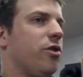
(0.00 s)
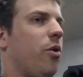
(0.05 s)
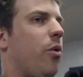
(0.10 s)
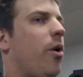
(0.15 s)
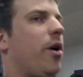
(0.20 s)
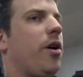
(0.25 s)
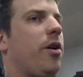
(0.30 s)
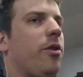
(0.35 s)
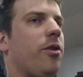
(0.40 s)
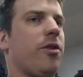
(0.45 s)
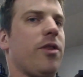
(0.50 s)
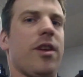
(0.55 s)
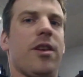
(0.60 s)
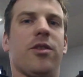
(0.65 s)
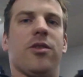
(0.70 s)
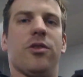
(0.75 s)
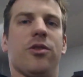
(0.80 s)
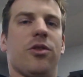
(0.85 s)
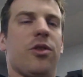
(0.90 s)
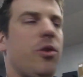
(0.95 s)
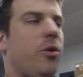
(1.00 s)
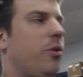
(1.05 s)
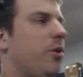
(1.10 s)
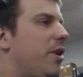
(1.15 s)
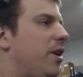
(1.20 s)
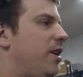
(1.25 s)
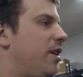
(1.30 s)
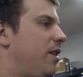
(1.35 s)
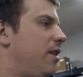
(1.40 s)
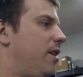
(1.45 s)
oil or the engine's
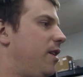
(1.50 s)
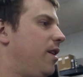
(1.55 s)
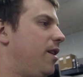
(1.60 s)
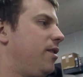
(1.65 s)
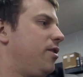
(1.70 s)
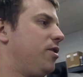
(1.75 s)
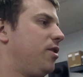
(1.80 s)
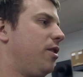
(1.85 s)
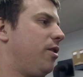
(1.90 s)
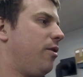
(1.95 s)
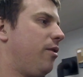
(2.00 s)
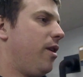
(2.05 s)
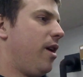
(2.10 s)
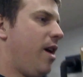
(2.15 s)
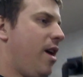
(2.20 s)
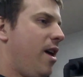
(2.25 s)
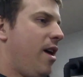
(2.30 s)
coolant. So